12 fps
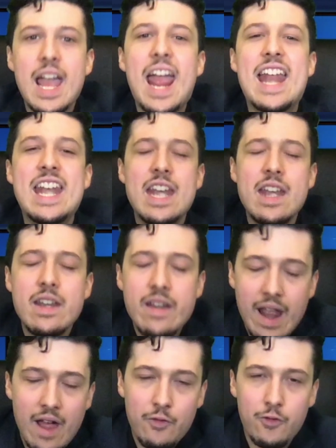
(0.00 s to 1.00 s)
and
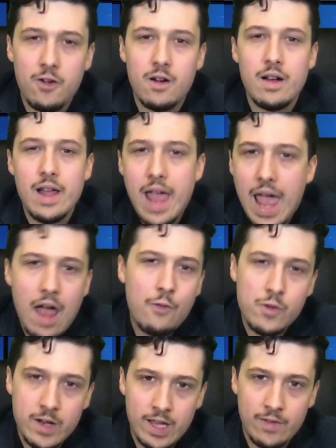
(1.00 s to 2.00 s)
never,
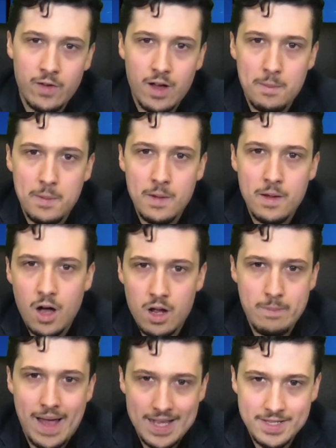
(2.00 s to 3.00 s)
ever give up
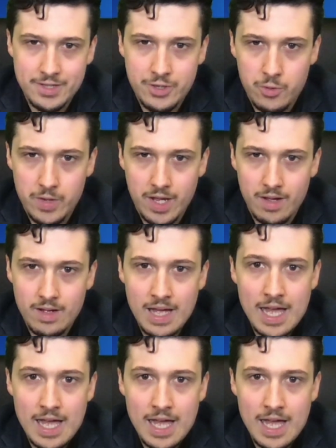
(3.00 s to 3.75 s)
on Macedonia.